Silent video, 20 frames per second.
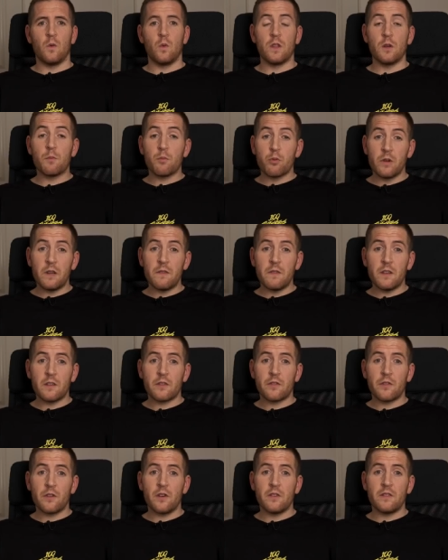With the
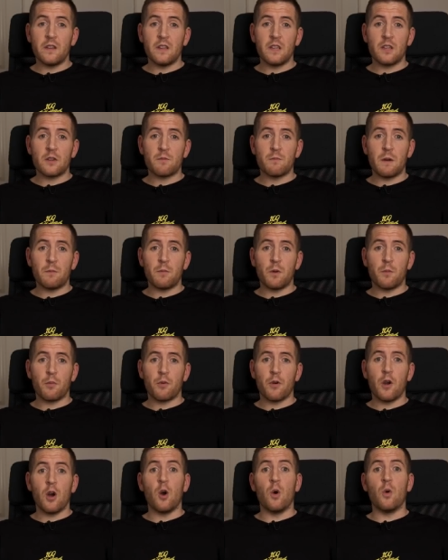previous 13-inch MacBook
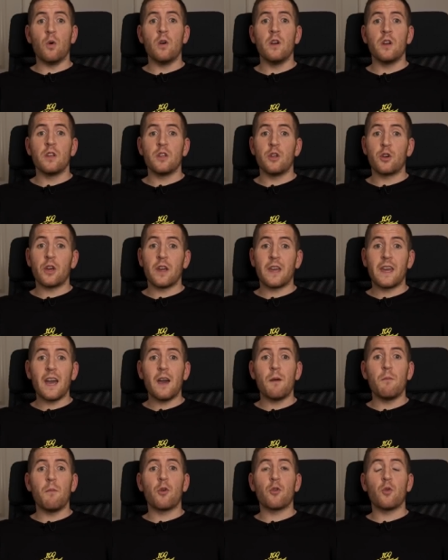Pro, you could get
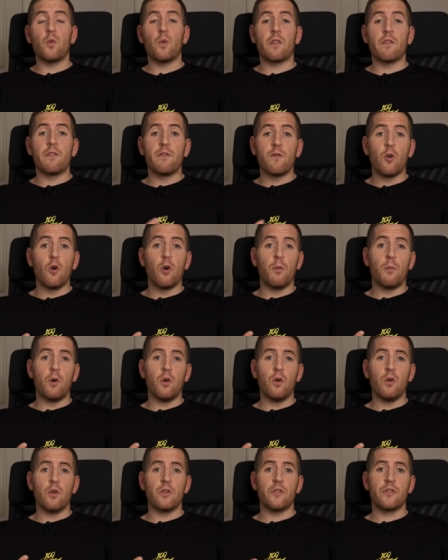a model with four
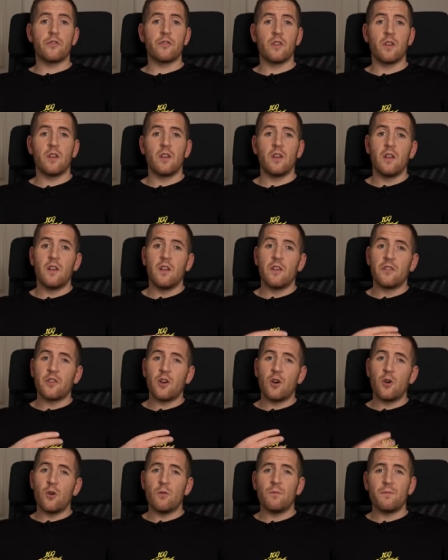ports,
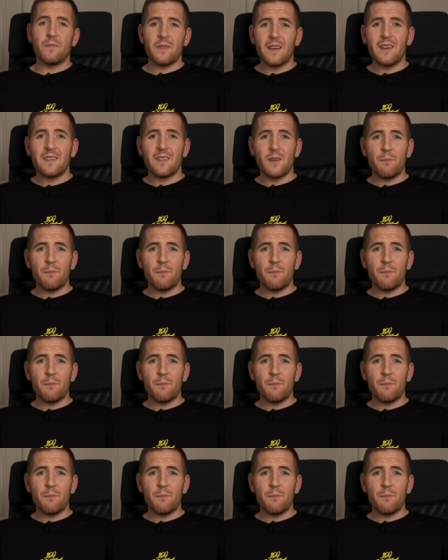so it's a